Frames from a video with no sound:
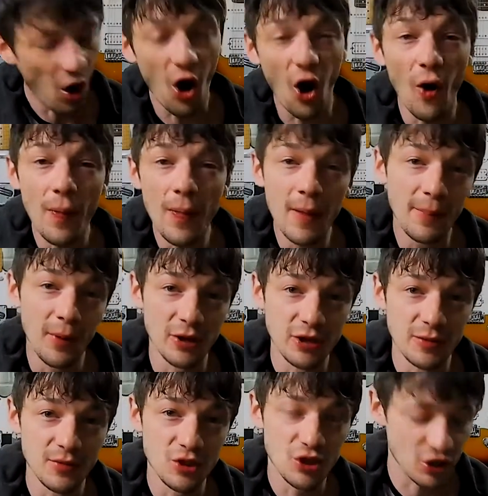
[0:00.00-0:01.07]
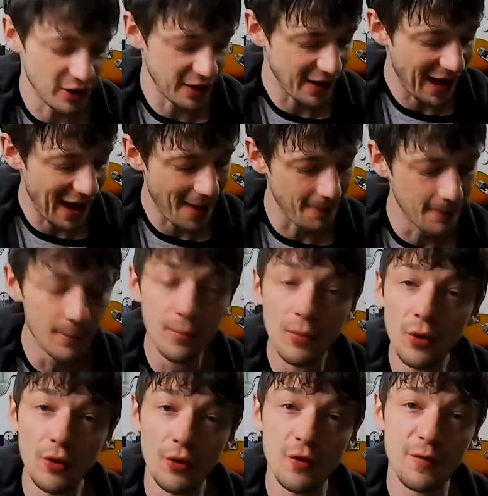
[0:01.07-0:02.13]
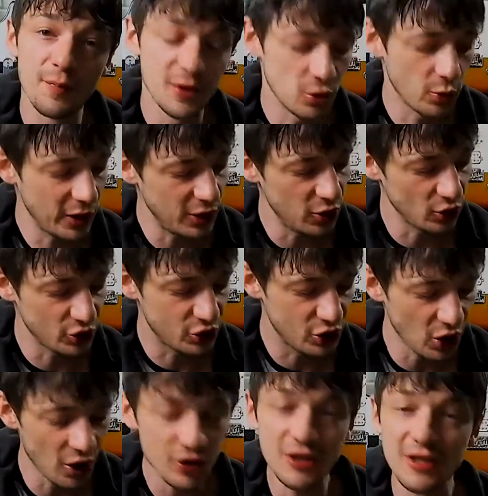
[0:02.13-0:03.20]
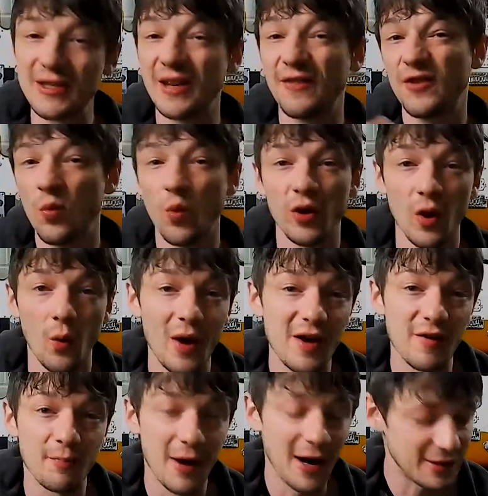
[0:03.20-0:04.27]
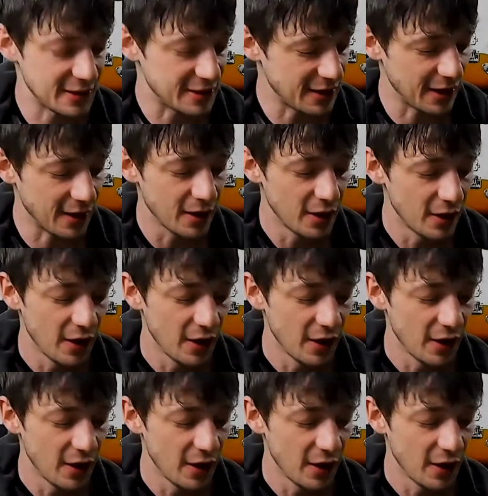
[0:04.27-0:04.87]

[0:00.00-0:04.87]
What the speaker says: on the bottom string and move between your dots if you want a way of practicing.